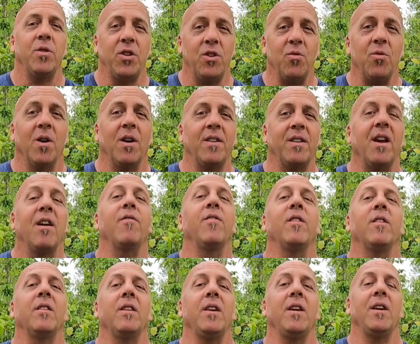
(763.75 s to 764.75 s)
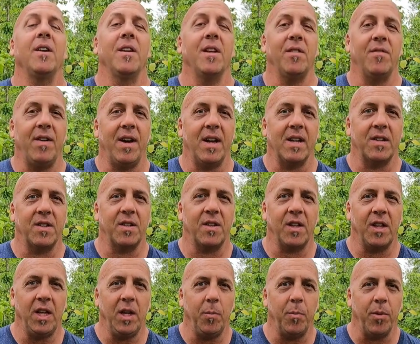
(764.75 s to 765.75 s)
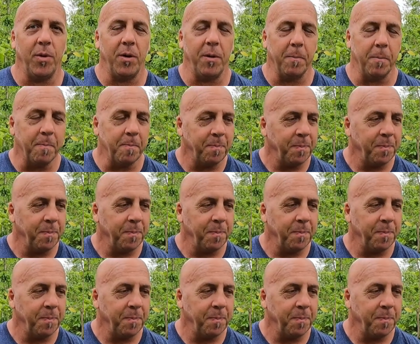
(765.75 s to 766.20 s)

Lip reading: You are definitely an advanced keeper.